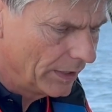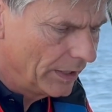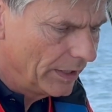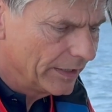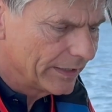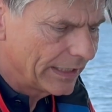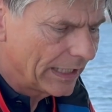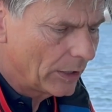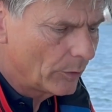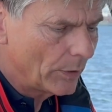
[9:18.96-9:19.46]

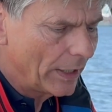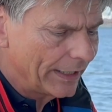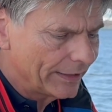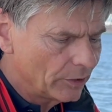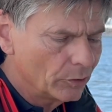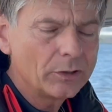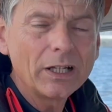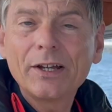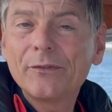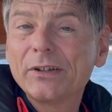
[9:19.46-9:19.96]
Now I
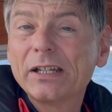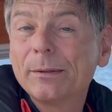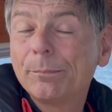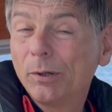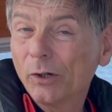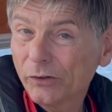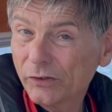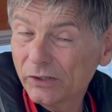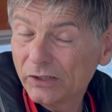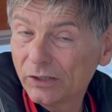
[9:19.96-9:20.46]
don't have any
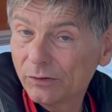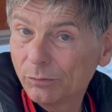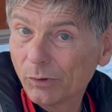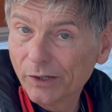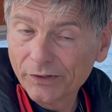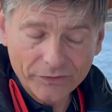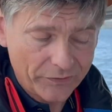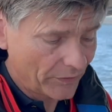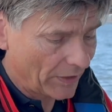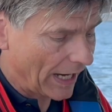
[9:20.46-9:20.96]
positive
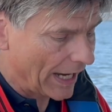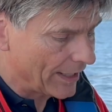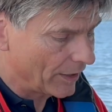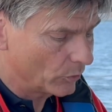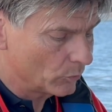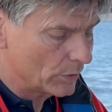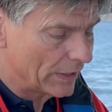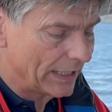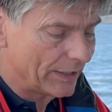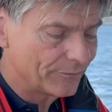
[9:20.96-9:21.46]
ones, I
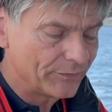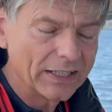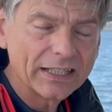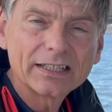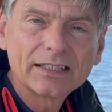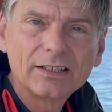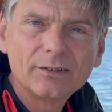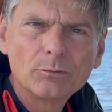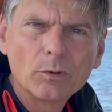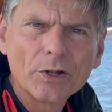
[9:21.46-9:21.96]
only have
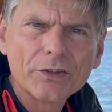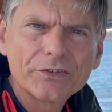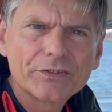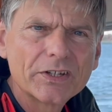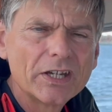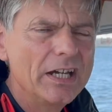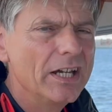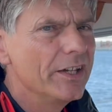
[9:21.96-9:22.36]
negative ones.